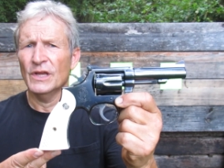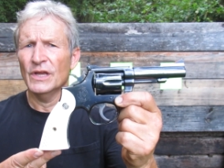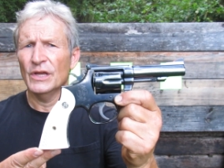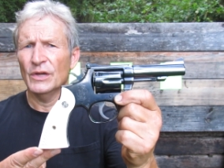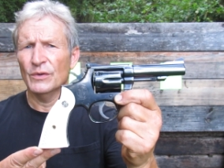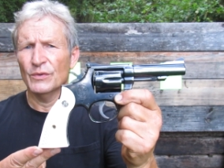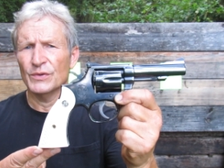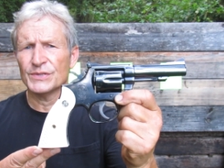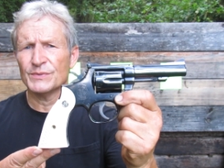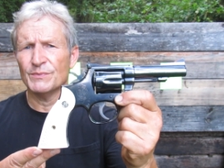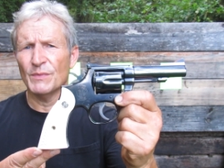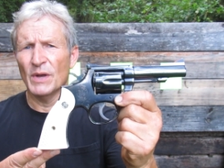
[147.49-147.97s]
It
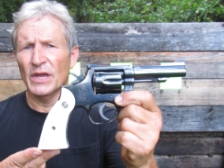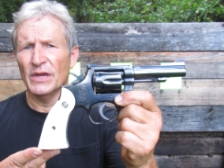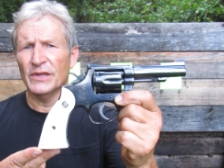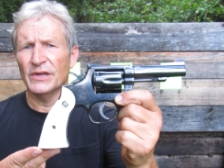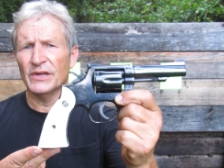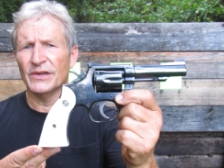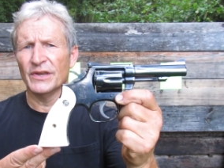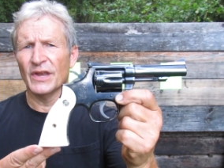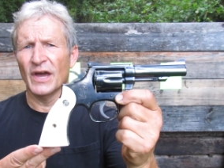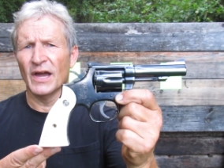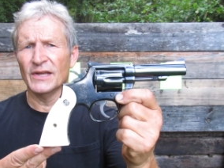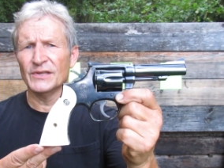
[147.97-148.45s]
was made
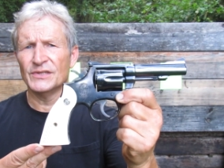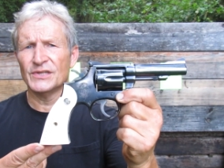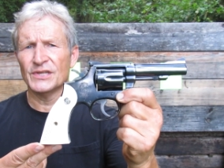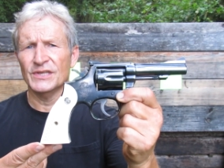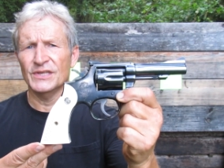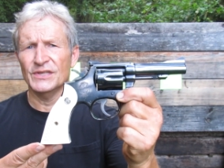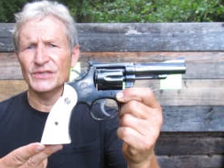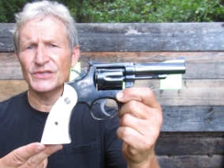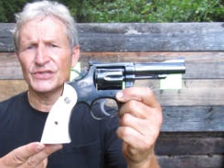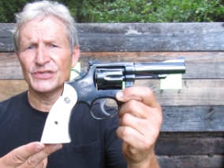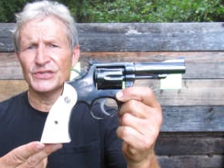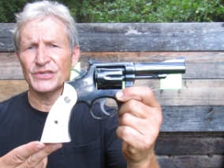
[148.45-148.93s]
in
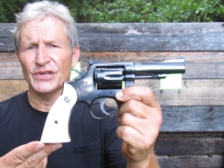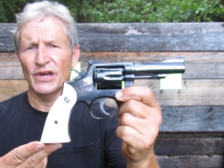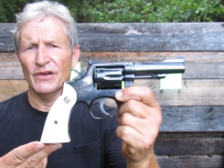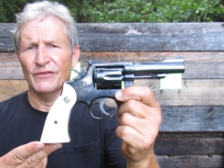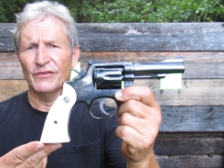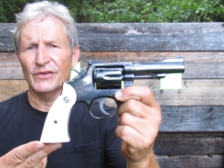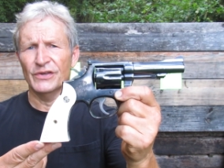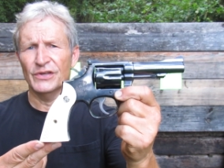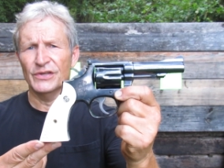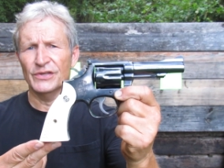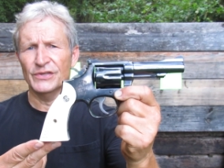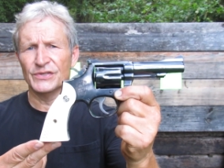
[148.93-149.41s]

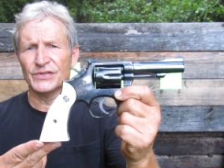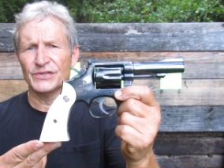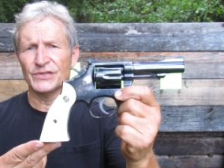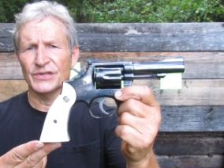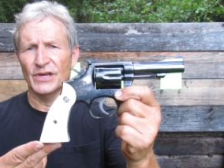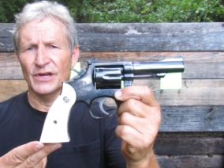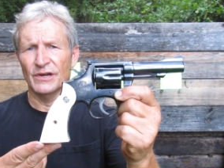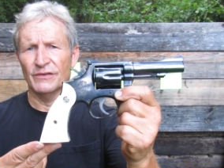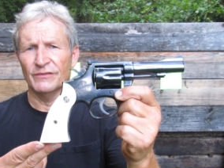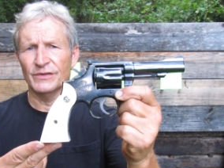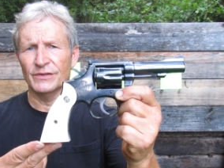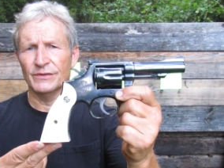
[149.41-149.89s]

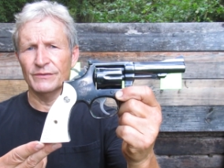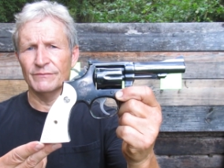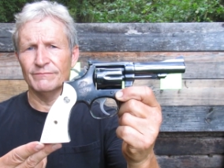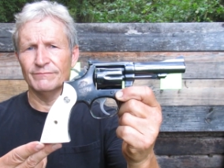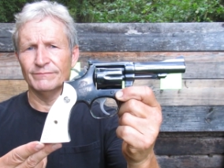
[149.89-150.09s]
1977.